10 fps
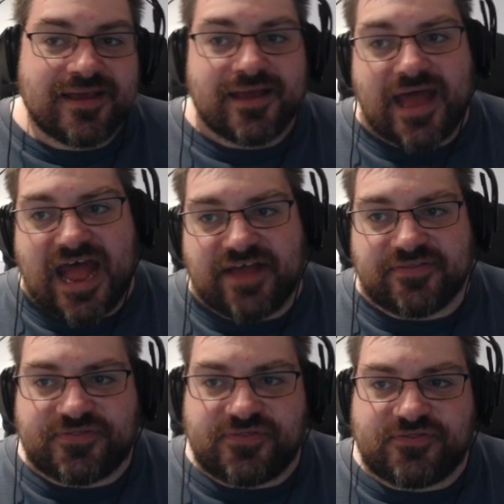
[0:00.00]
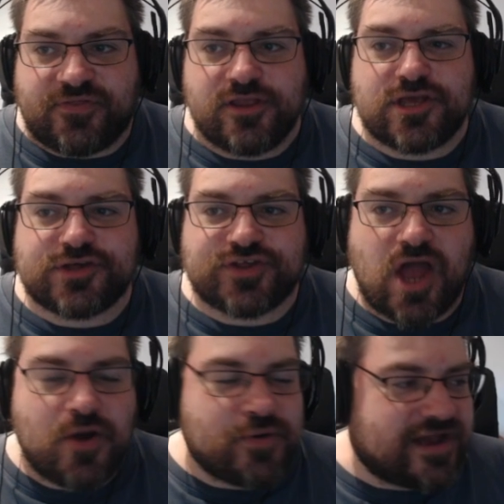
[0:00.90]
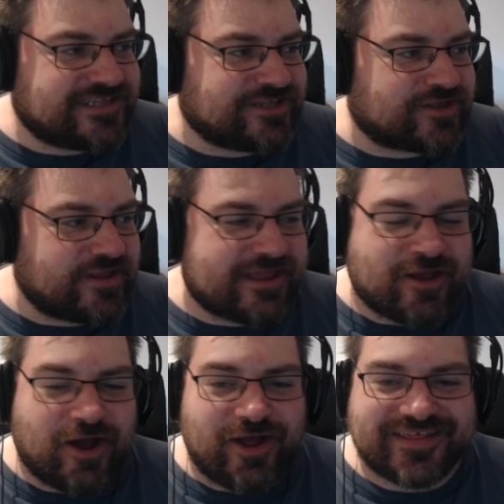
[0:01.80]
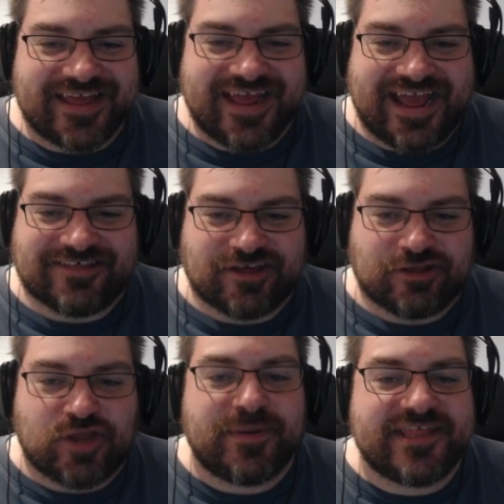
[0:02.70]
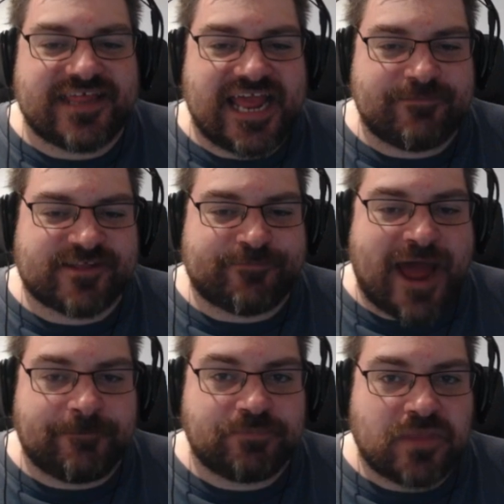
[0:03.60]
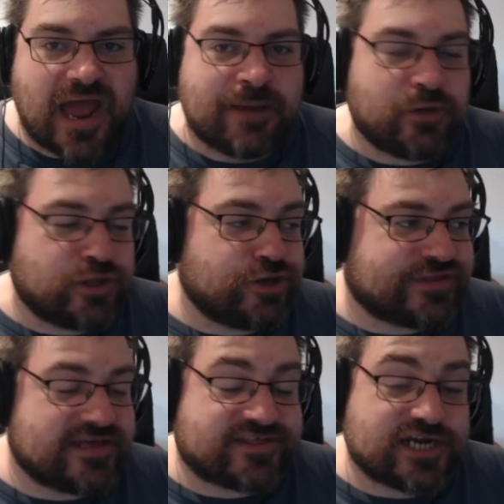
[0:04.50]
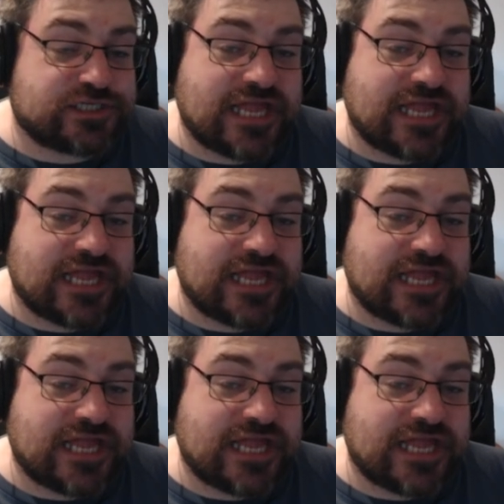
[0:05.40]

Thunder Snow, as he's called, is double team spam, and then we'll use Discharge.